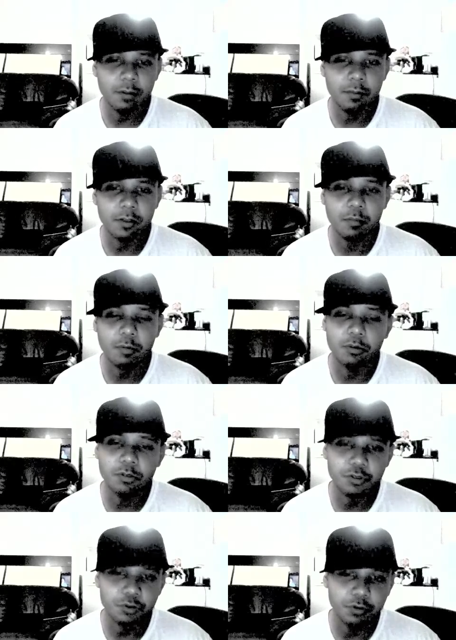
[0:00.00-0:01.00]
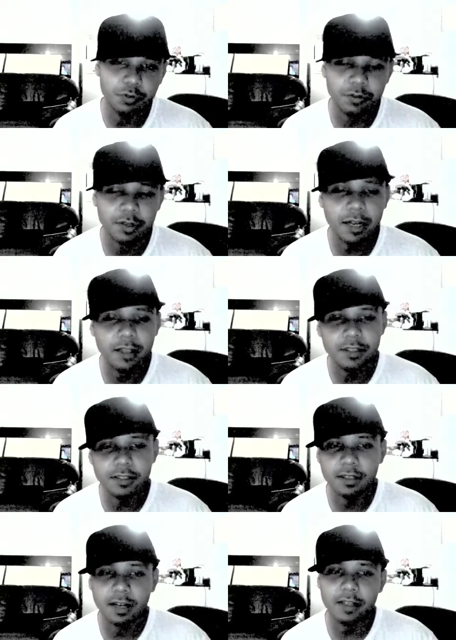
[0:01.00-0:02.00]
expose the truth. So now they just
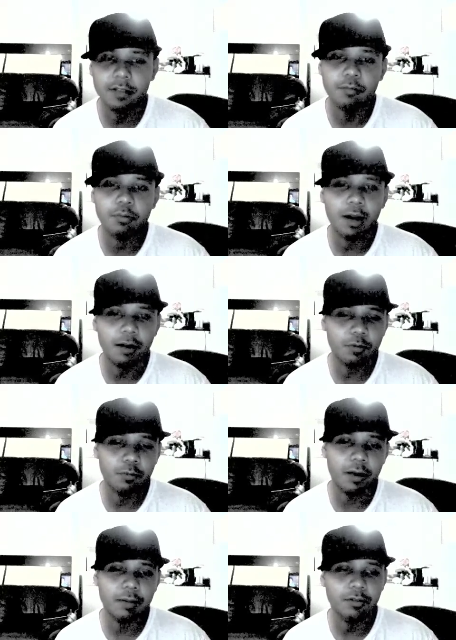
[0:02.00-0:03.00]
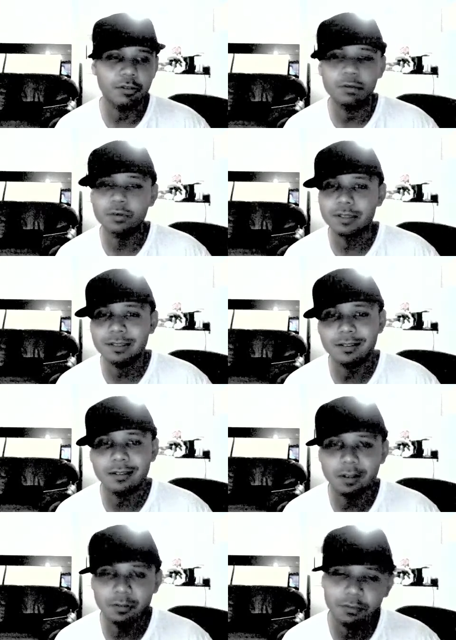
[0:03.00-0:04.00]
got to give props where props is due just to
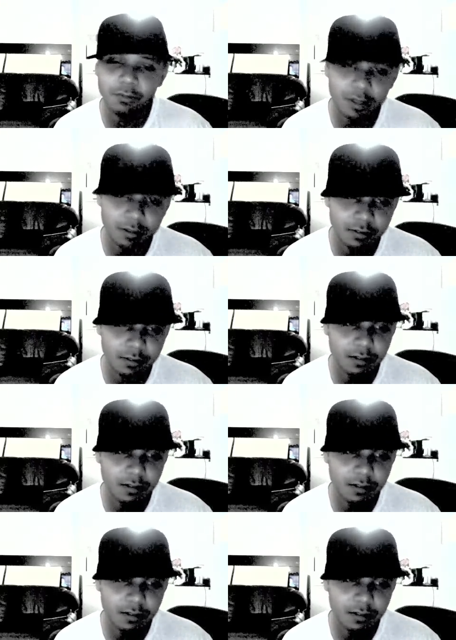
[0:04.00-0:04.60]
save face.